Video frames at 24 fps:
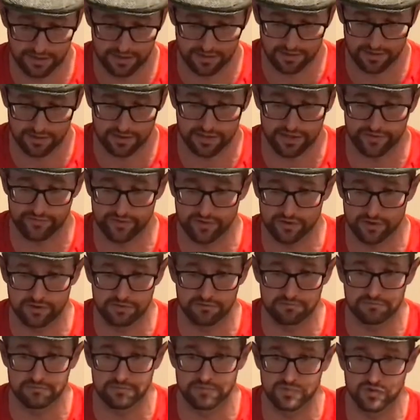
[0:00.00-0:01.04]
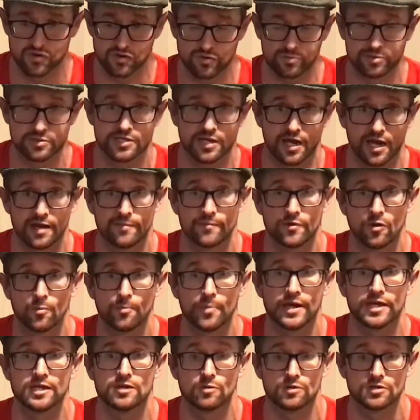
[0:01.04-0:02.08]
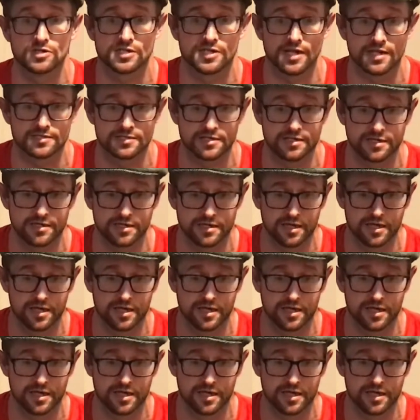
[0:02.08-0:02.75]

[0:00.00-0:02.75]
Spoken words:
I'll give you double time and I'll pay you on Saturday."